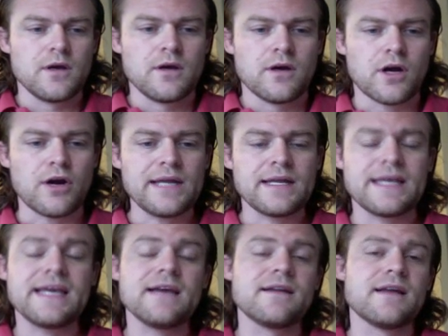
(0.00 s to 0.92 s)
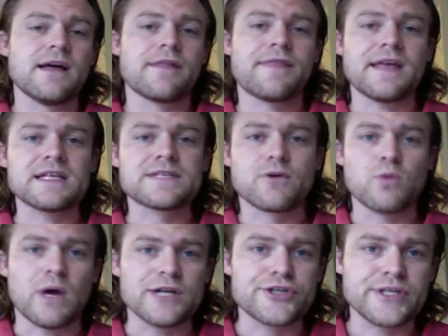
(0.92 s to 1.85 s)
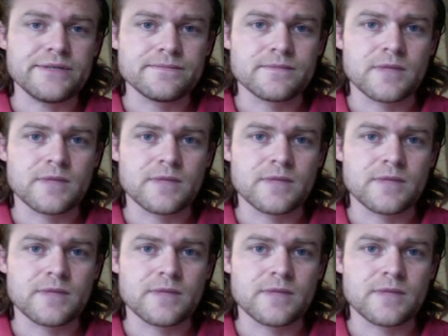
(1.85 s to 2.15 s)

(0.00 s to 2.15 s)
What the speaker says: All right, again, thanks for watching.